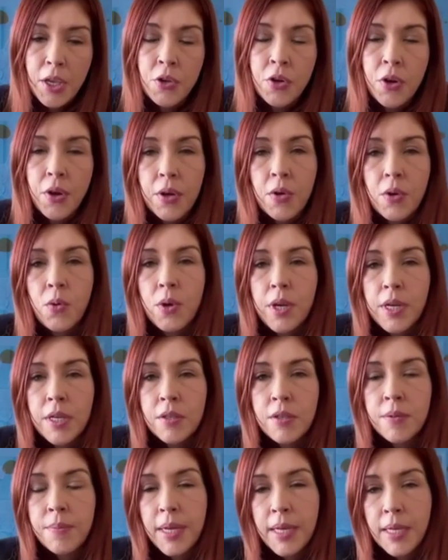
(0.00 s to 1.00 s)

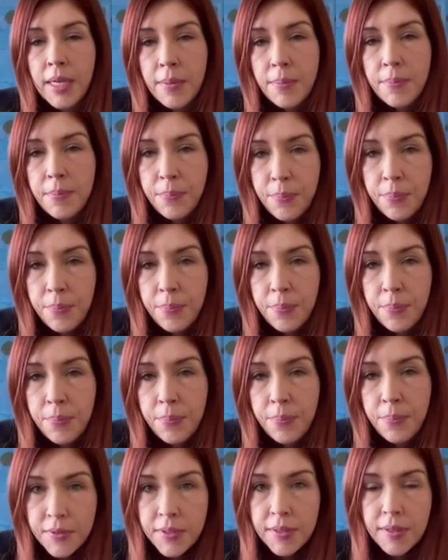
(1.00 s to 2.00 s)
according to many
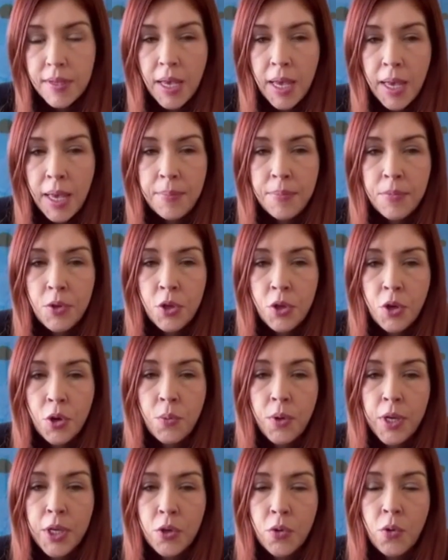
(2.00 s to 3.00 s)
beliefs,
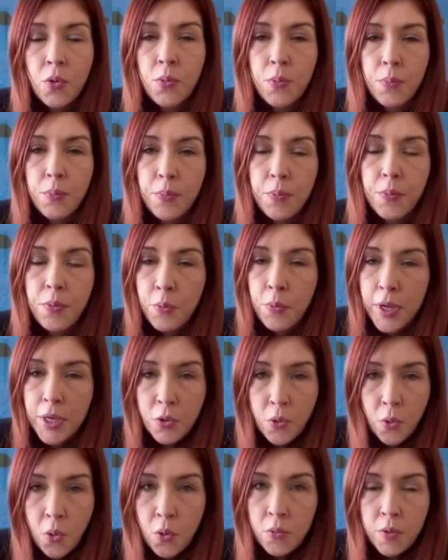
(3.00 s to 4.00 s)
when
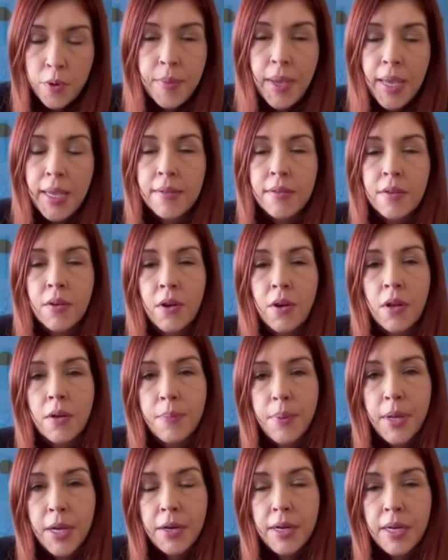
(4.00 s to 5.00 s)
your remains are
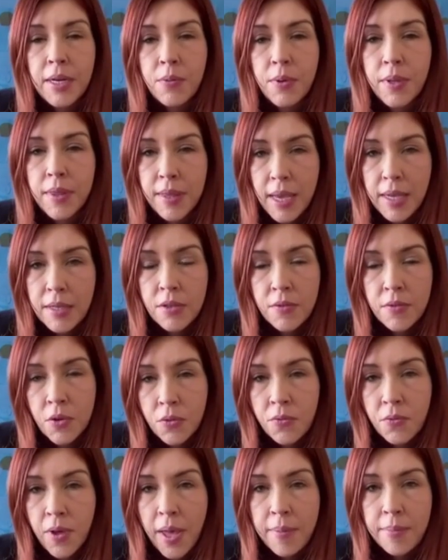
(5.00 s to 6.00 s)
not buried with that of
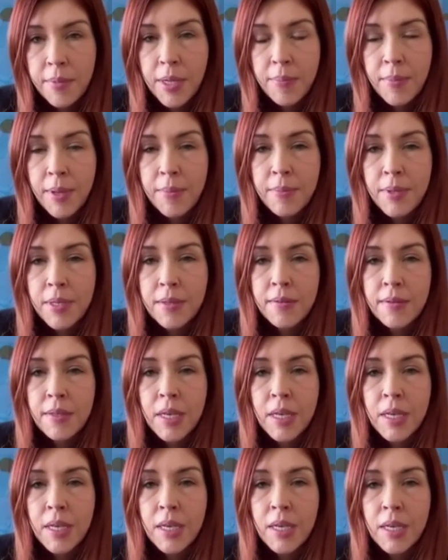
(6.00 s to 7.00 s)
your family members,
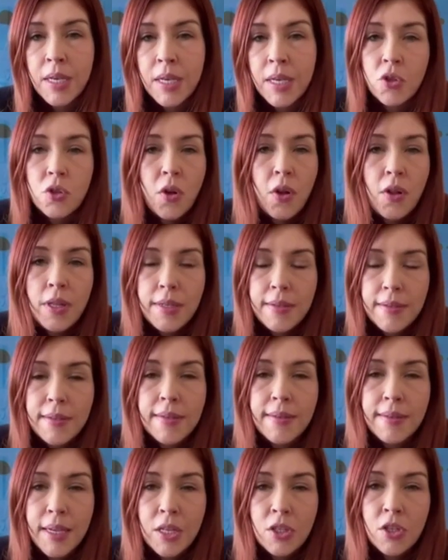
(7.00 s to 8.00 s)
your soul is
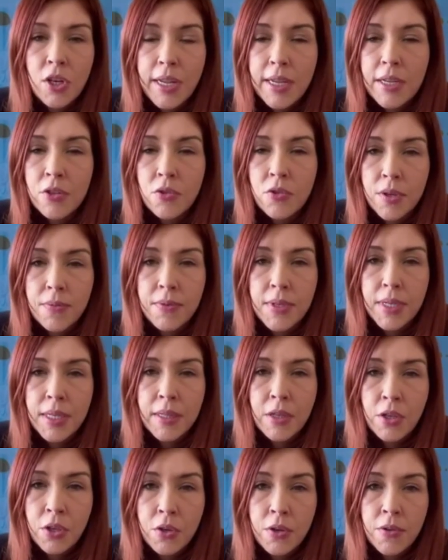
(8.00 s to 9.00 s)
essentially adrift in
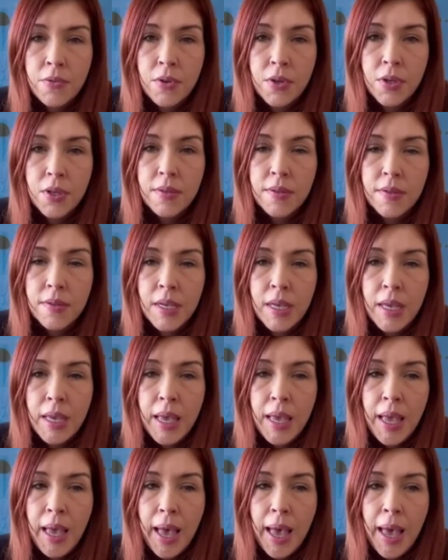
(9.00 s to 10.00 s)
the universe.
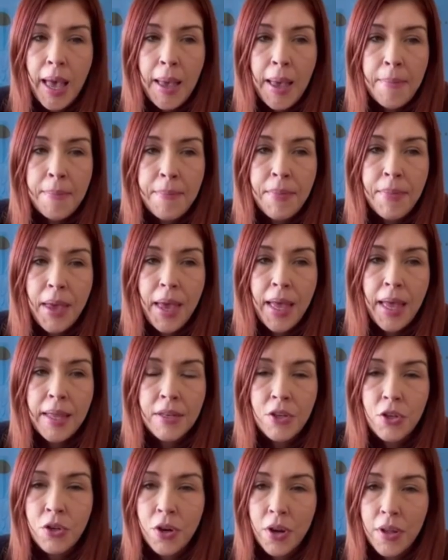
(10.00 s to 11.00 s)
And
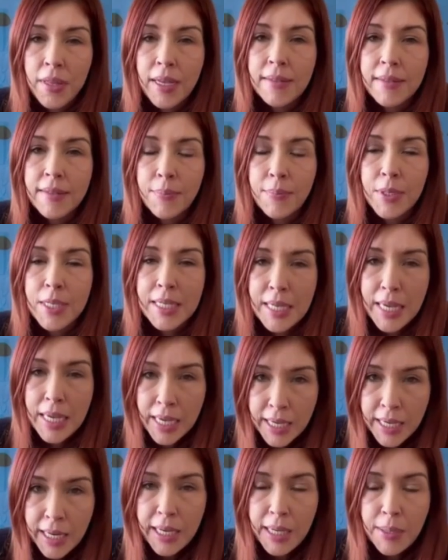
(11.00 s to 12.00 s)
that's a
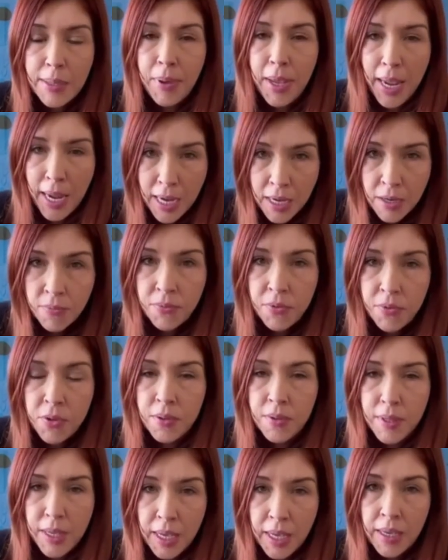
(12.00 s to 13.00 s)
particularly painful
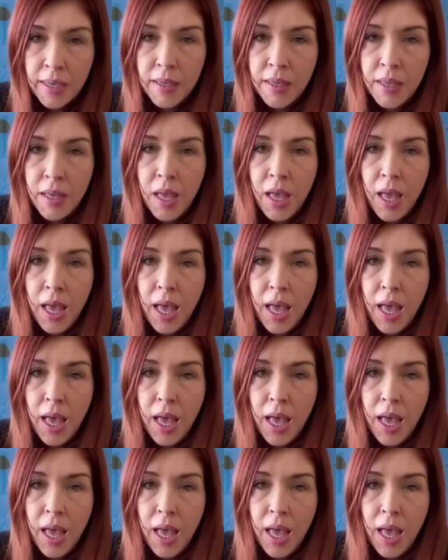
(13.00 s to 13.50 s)
thing